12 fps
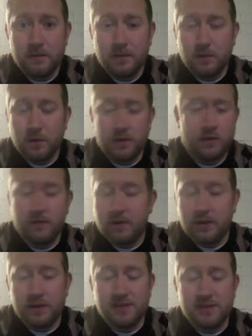whether
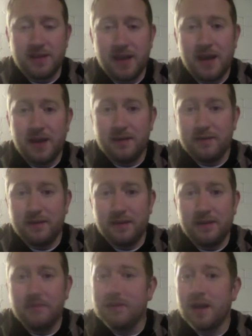there is a God and if He
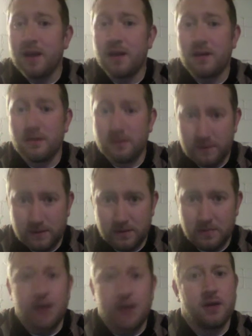even cares
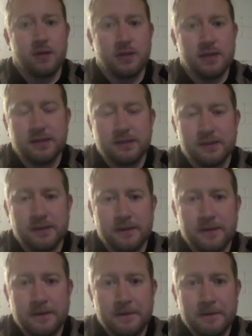about all this,
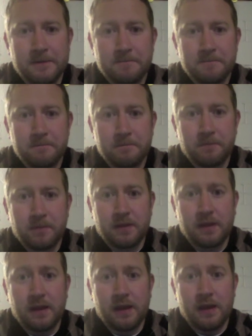
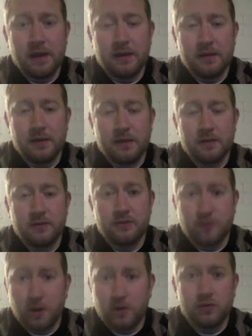and
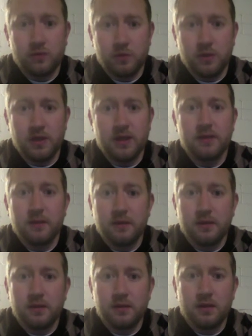struggled with
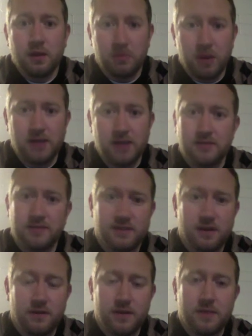a positive
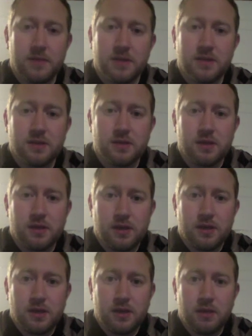self-image
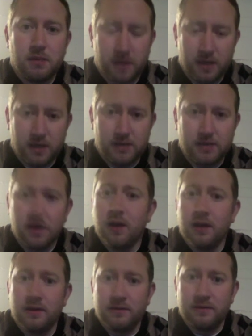because
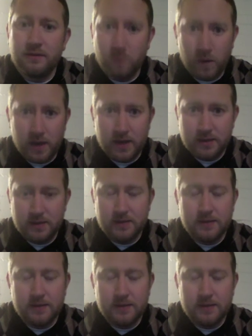of weight.